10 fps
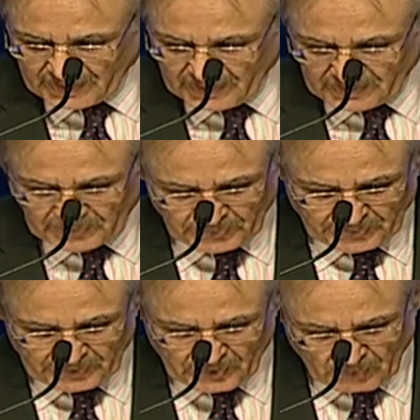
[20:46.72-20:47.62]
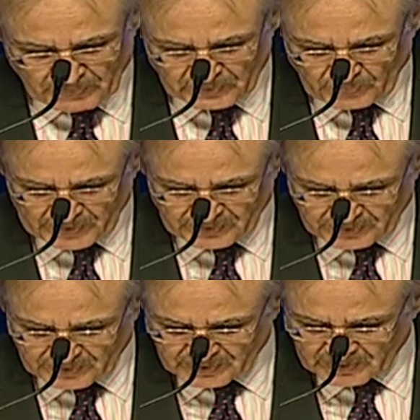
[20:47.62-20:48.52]
due to enormous
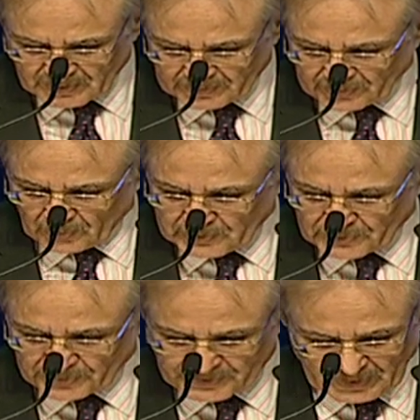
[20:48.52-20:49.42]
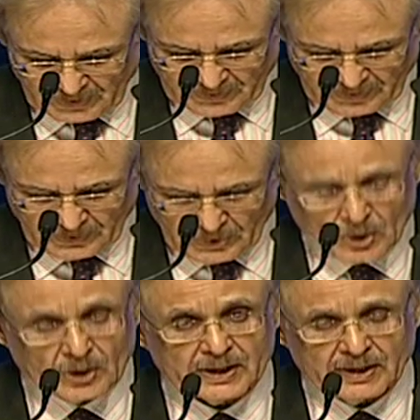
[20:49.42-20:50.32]
wastages that also result in
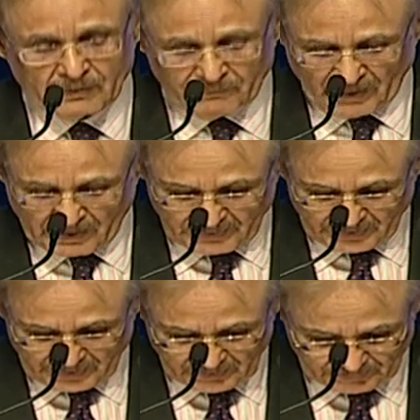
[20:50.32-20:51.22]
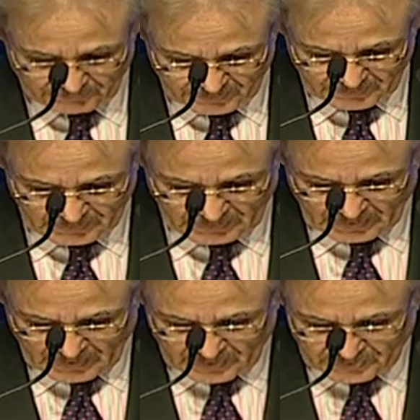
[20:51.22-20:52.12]
lower farmer incomes.
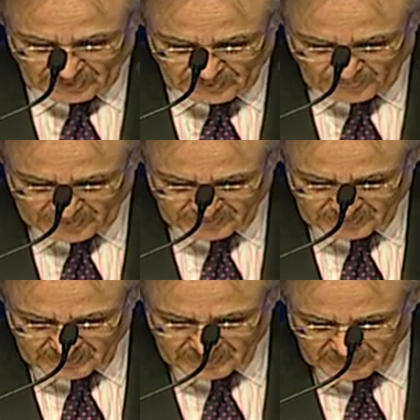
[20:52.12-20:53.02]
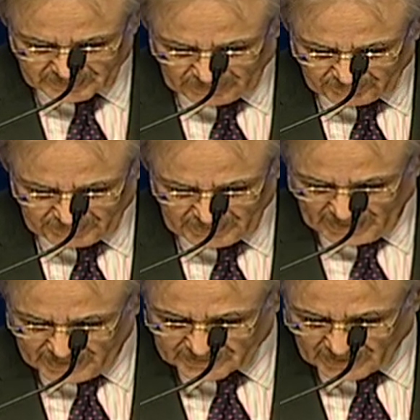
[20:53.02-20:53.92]
Such wastages can be
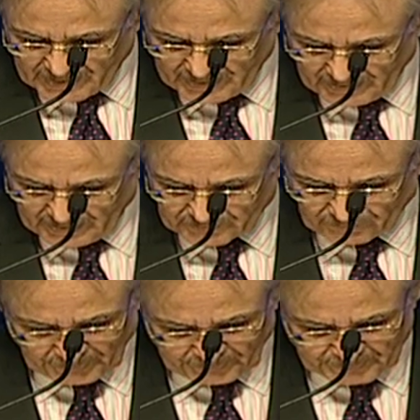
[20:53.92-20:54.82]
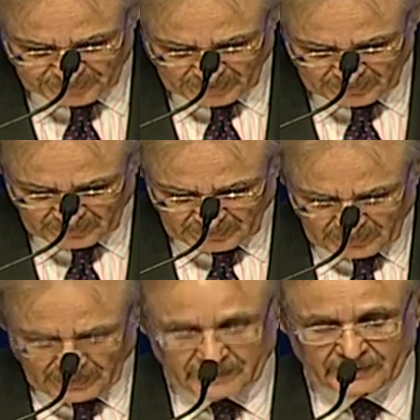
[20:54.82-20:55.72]
as high as 40%
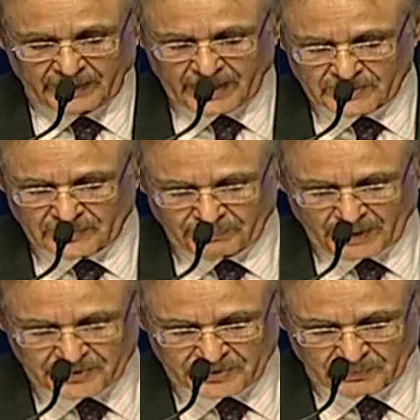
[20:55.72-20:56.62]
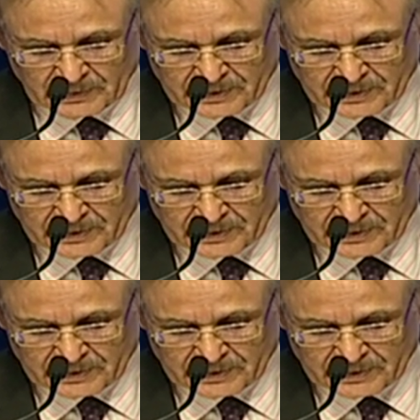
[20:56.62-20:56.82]
in the case of perishables.